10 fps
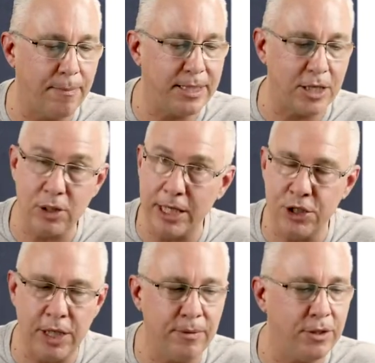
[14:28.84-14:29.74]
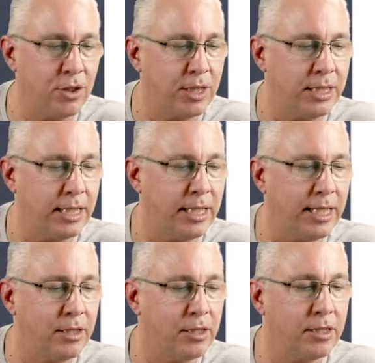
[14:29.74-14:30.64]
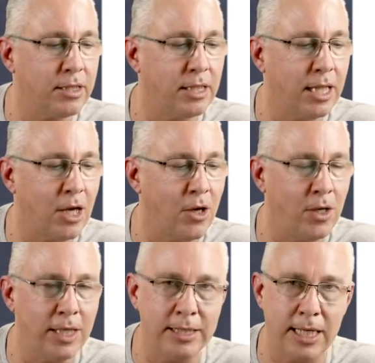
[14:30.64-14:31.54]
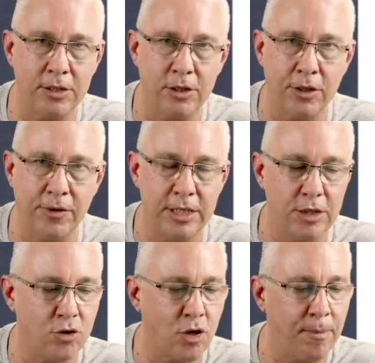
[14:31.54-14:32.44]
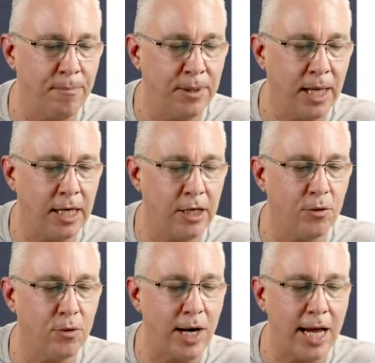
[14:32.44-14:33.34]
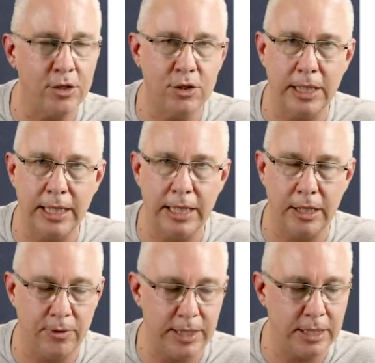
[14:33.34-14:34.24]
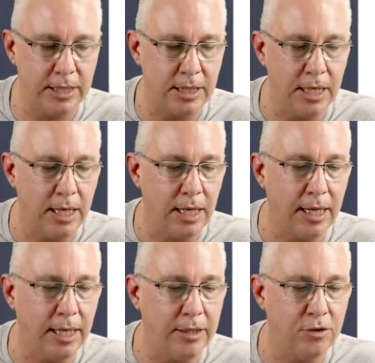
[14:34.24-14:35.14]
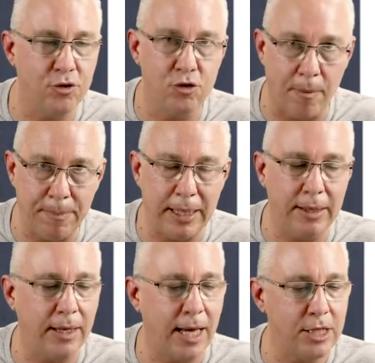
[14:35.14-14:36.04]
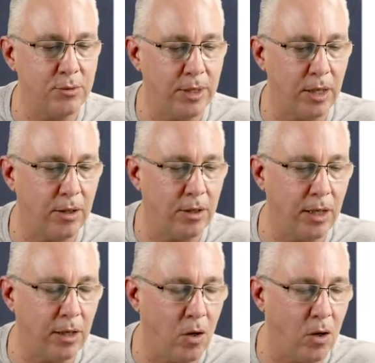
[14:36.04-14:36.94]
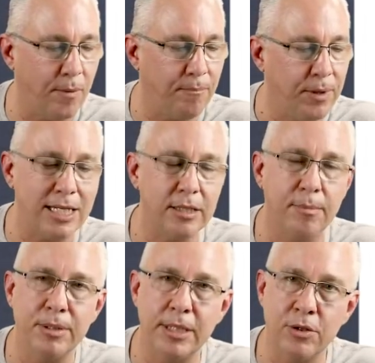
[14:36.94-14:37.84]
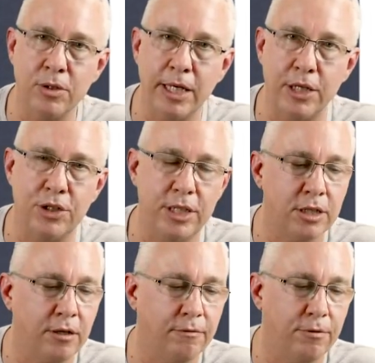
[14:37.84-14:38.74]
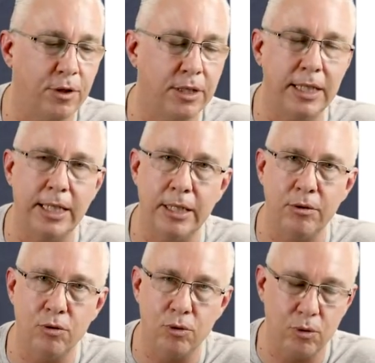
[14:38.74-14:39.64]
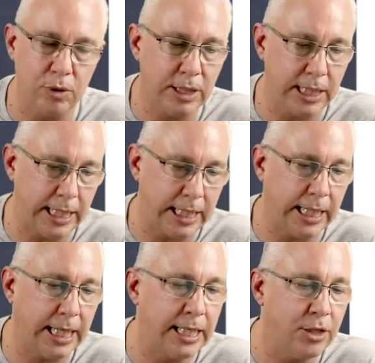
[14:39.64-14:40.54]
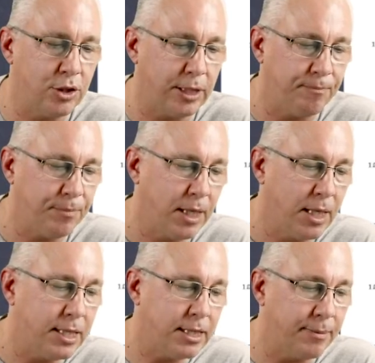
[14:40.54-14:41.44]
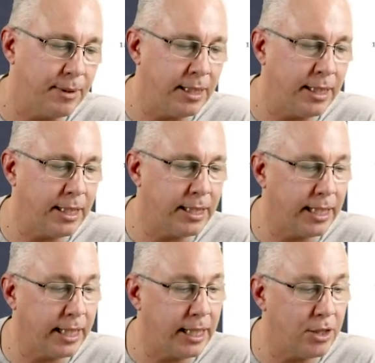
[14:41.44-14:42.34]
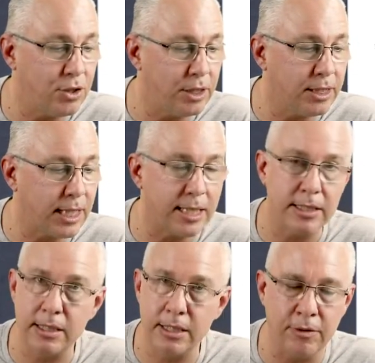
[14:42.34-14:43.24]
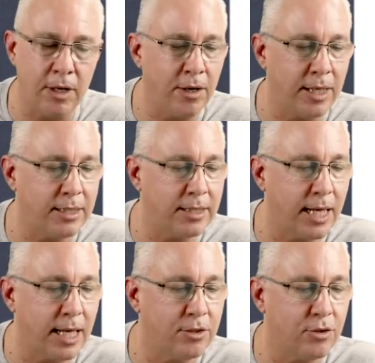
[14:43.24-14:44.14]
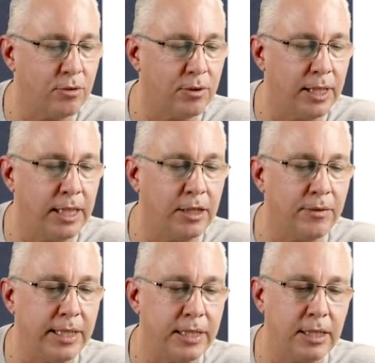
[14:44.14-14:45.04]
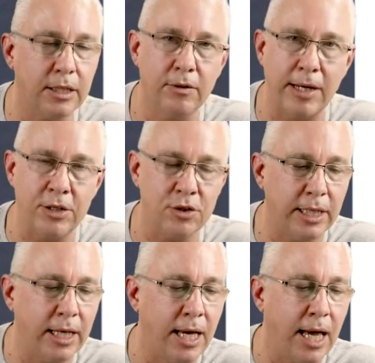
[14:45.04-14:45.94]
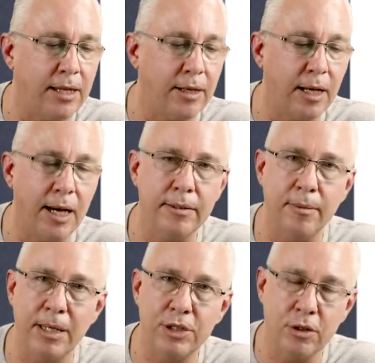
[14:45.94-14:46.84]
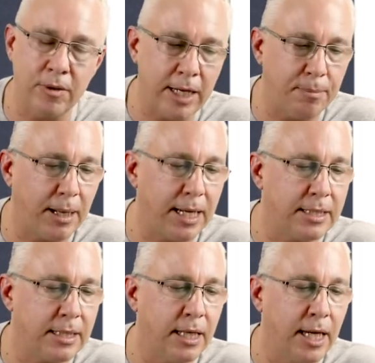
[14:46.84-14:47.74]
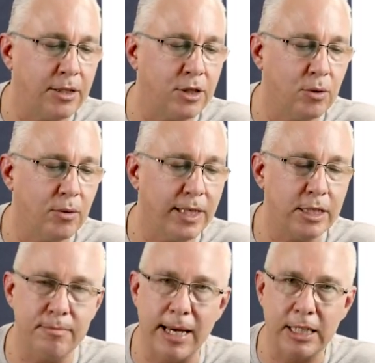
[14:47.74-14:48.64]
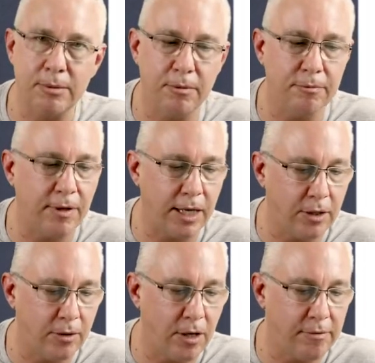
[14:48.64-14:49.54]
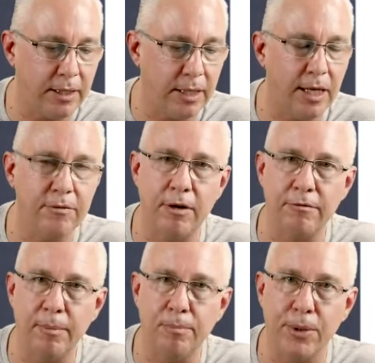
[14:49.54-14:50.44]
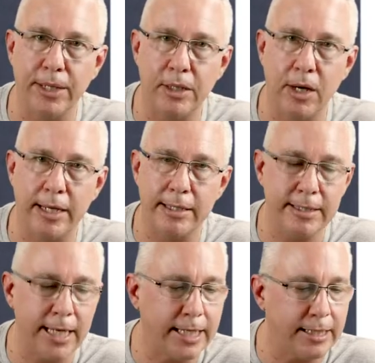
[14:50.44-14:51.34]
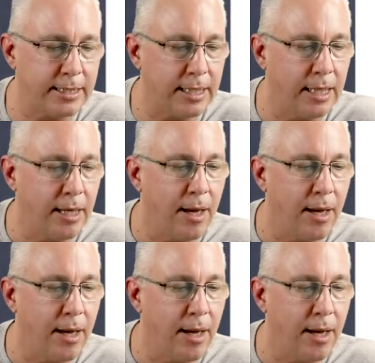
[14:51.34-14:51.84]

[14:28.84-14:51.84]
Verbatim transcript: potential energy, and you can see it slowly starts to decrease to the top and gradually increases and dropping as we go along, as the potential energy is converted into kinetic energy. Similarly, the kinetic energy starts at zero and starts to increase gradually and then at a much greater pace until its maximum value over here at roughly 0.9 seconds.